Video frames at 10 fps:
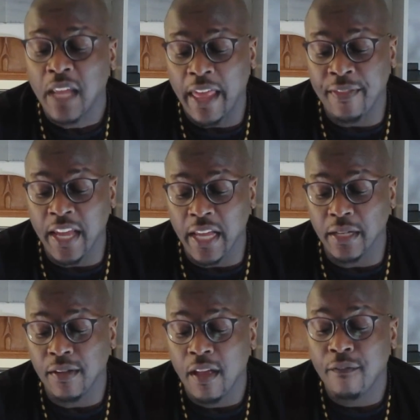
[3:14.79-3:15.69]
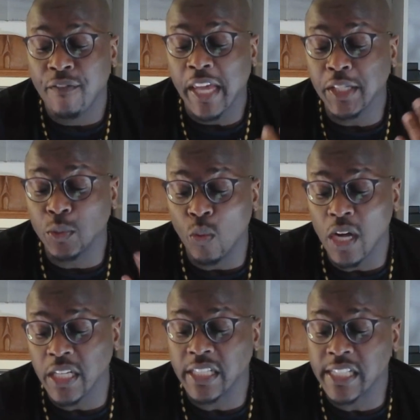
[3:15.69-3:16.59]
And then phase
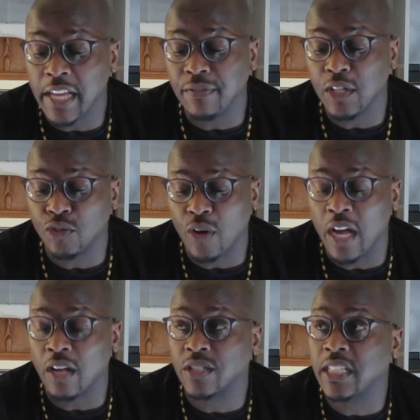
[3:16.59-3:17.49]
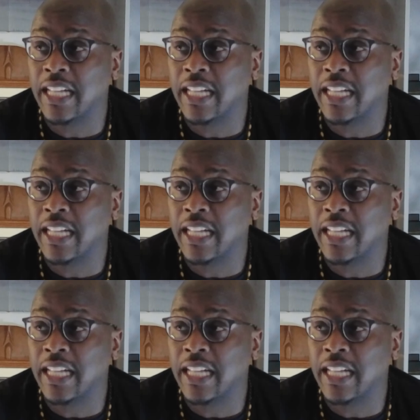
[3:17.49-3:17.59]
1 is safety trials.